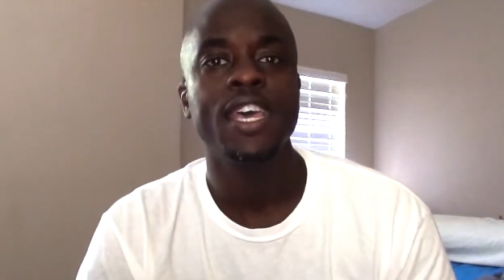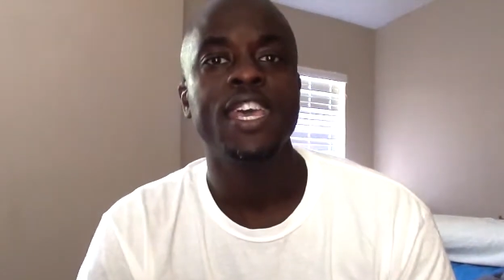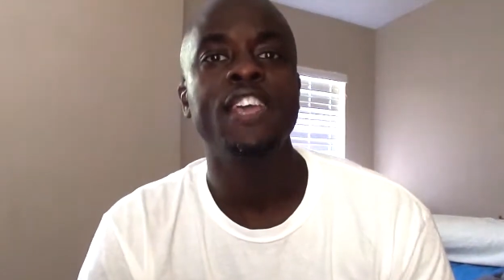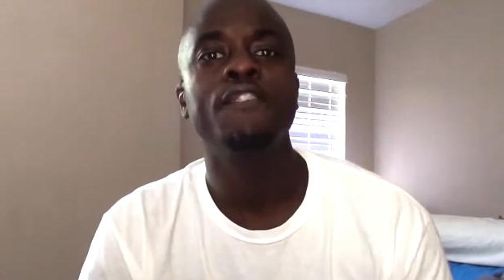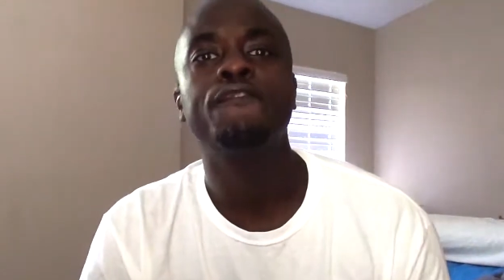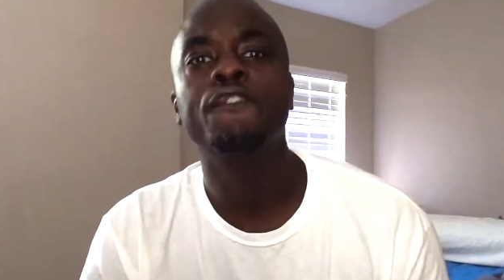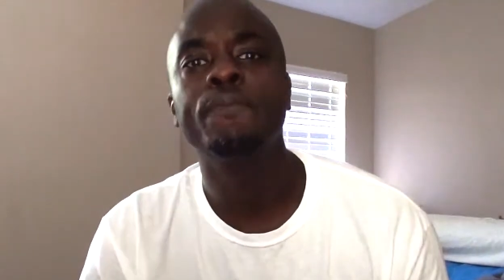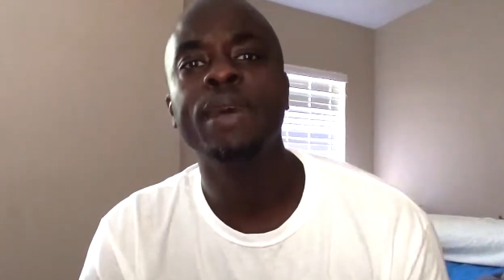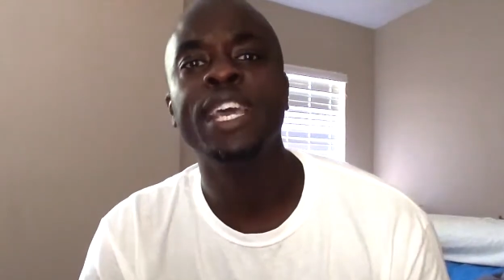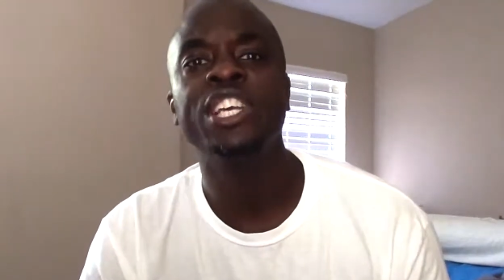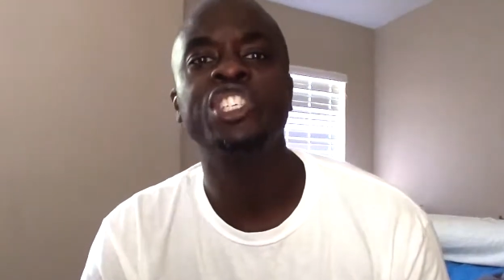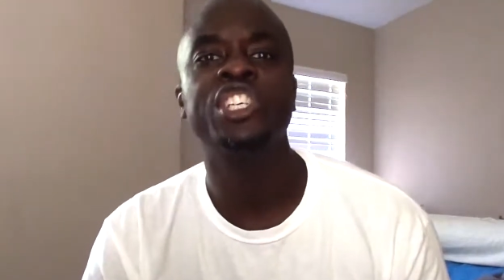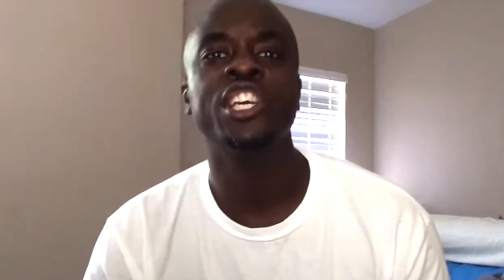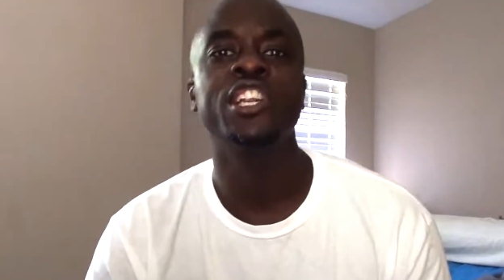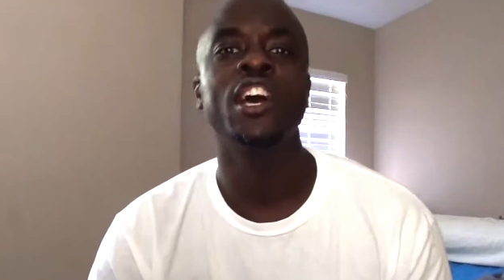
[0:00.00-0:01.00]

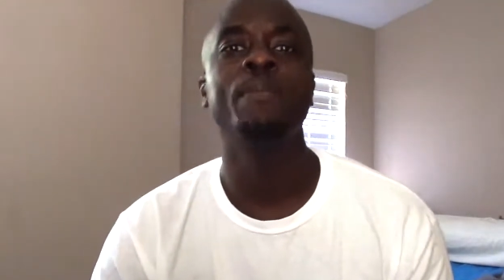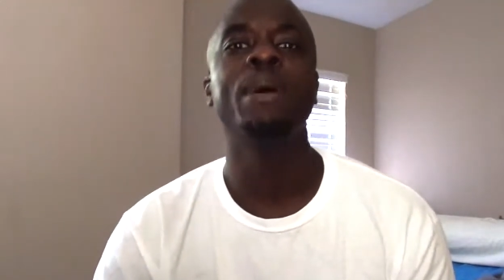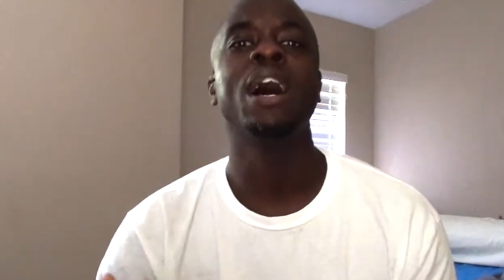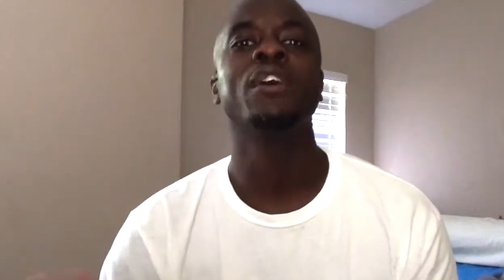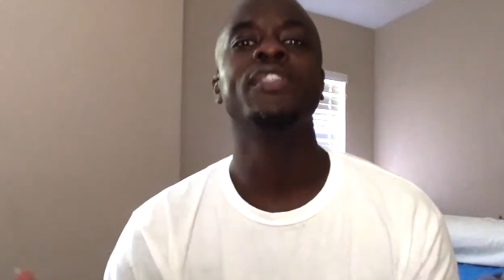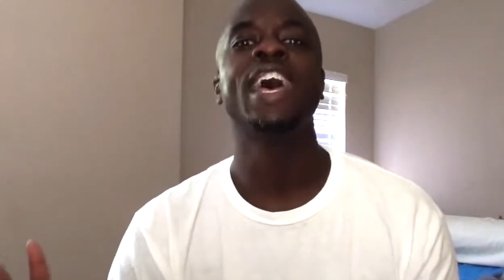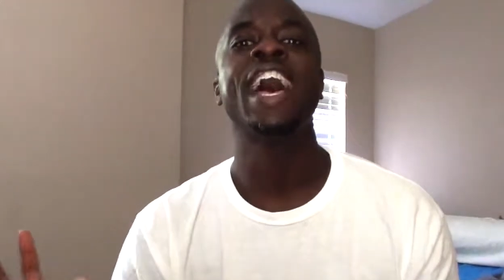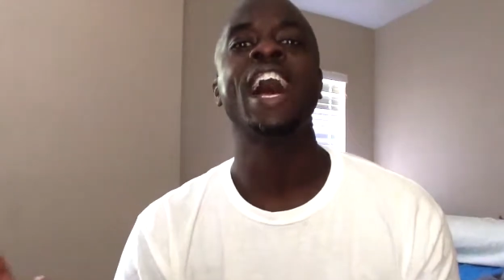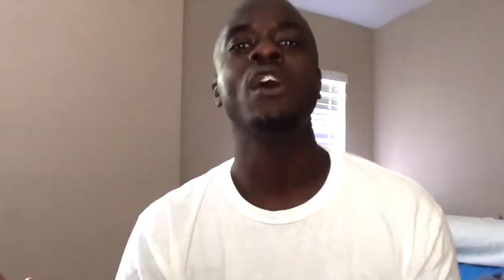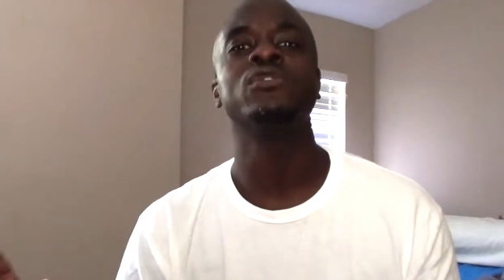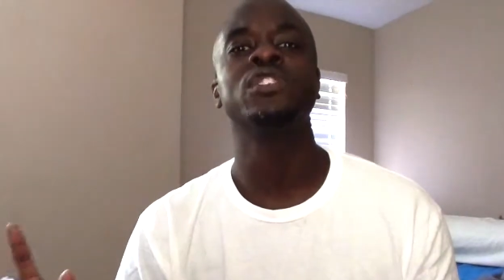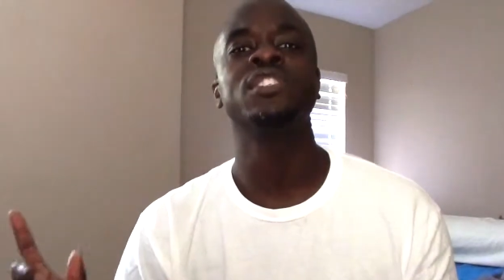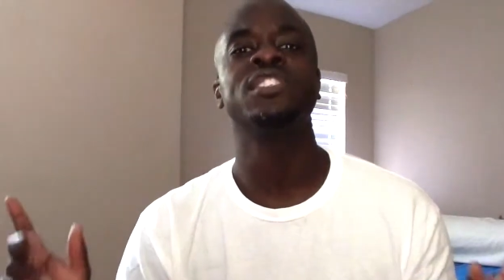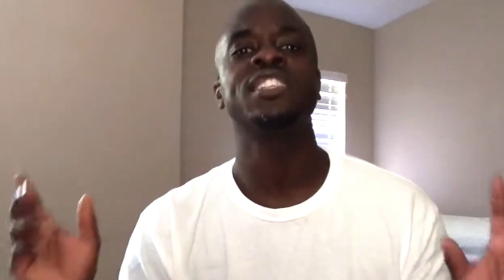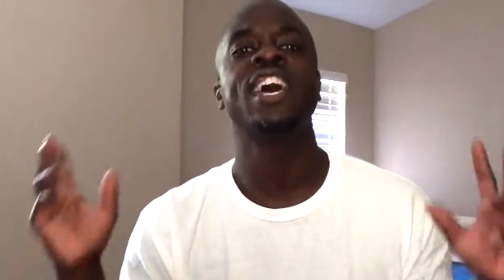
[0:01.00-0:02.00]
information about the
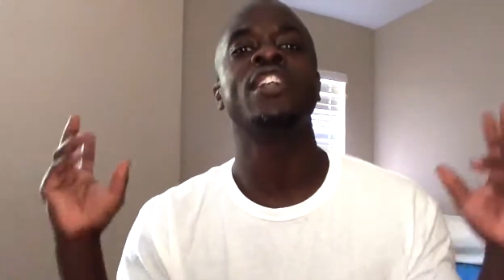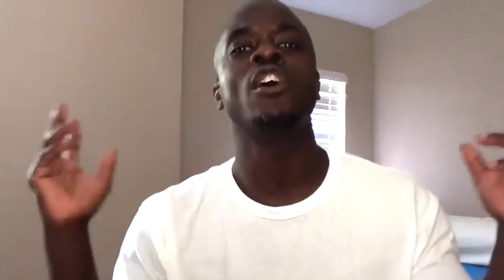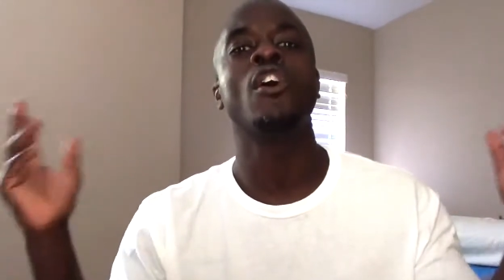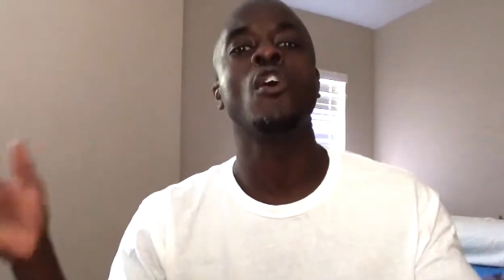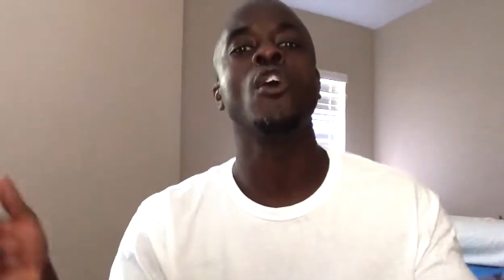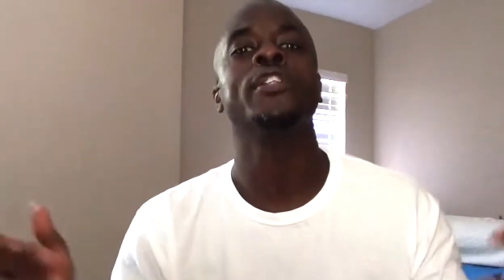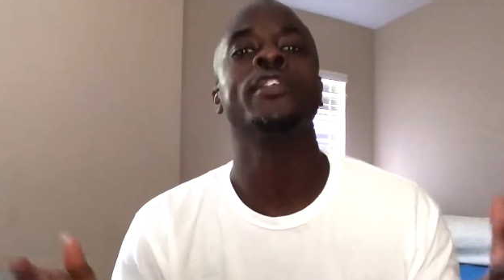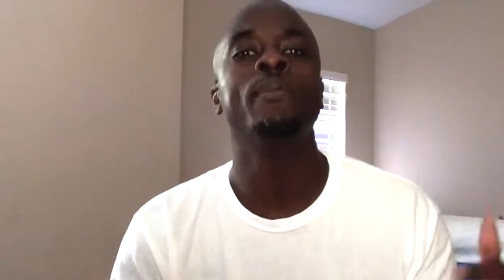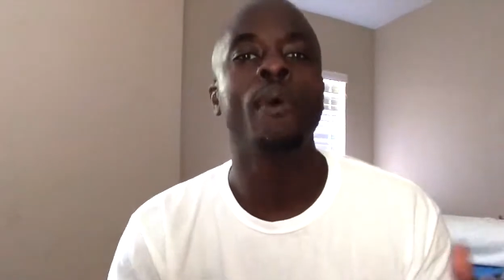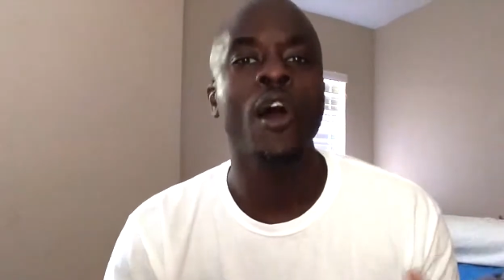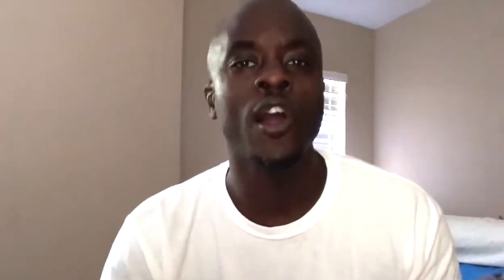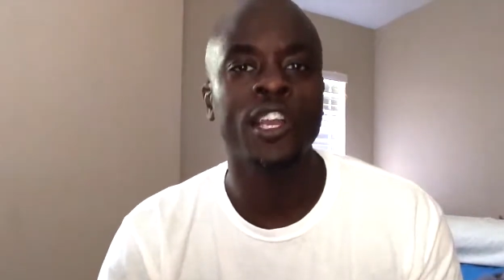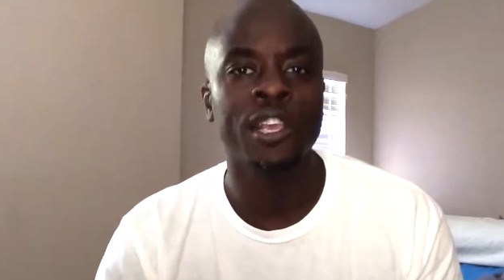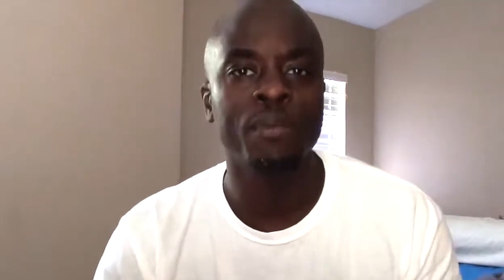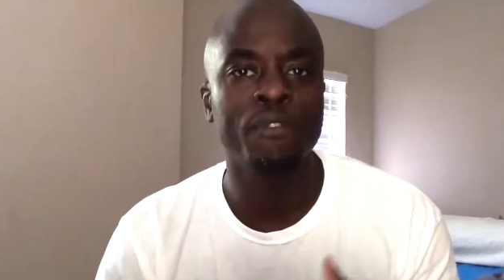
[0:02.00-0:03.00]
houses that are on the
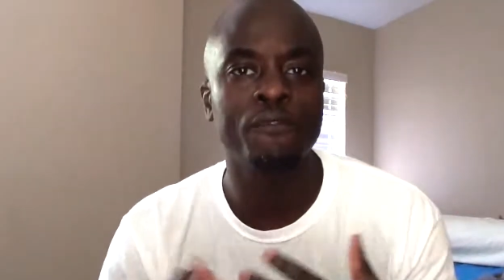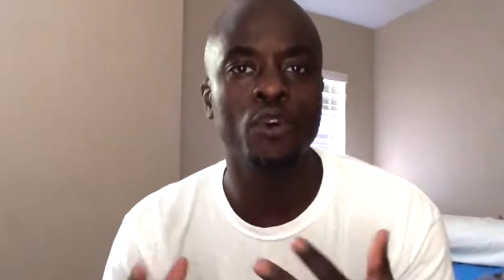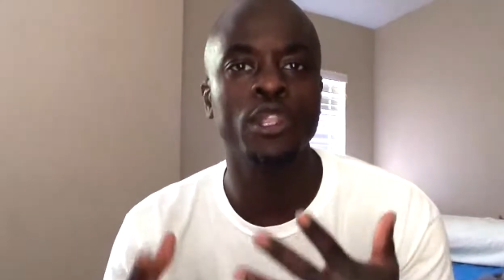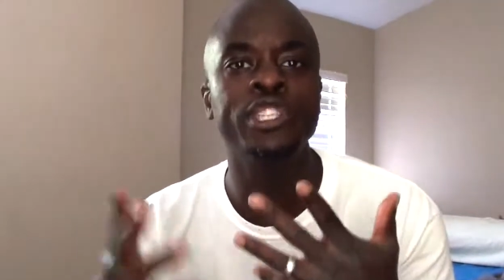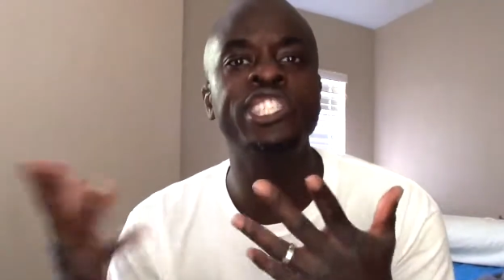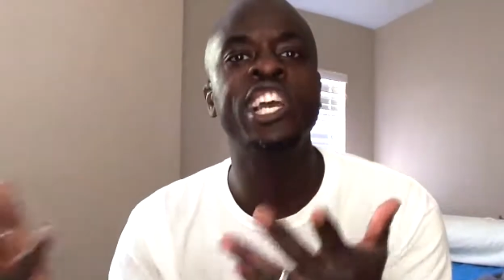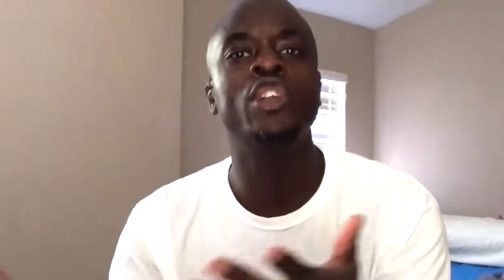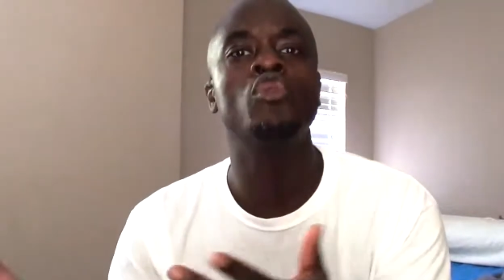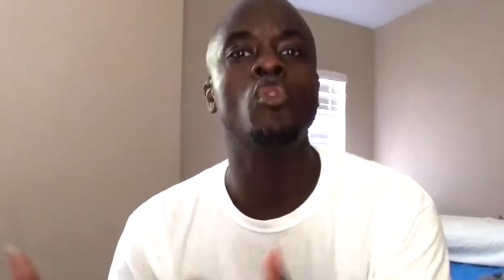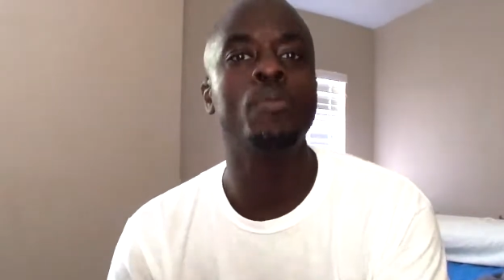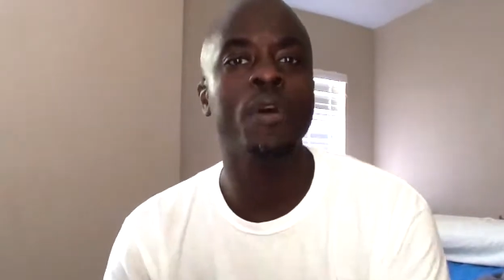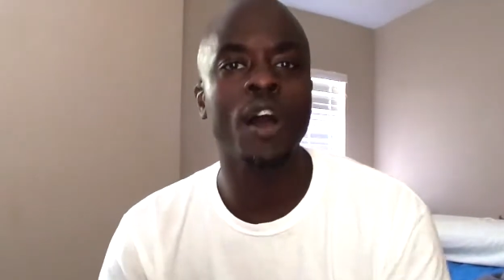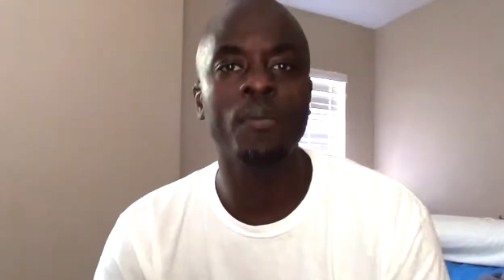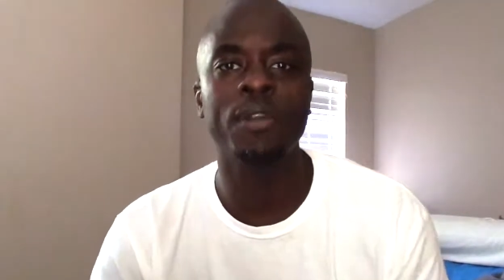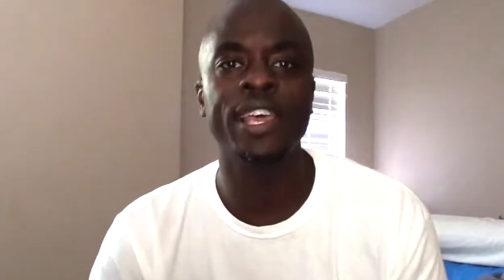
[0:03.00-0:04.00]
market before the general
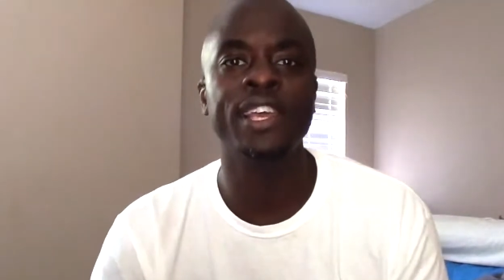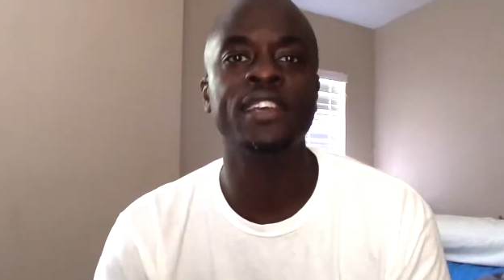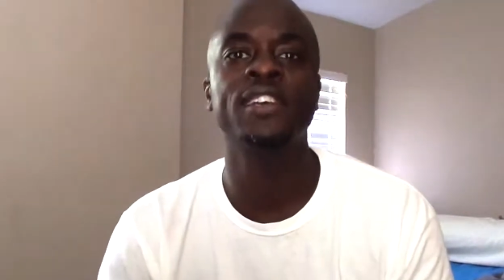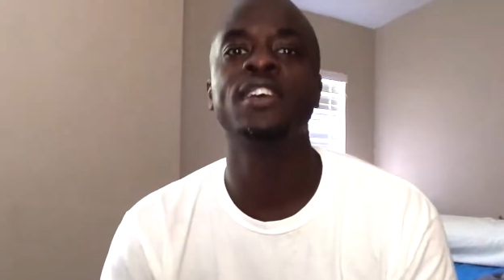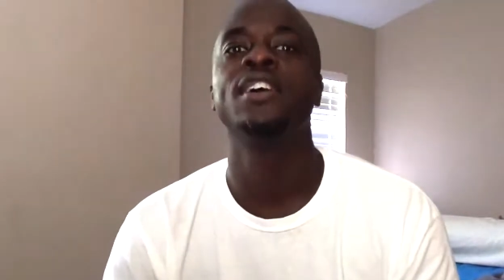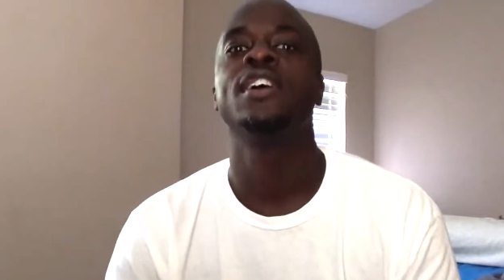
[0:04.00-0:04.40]
public,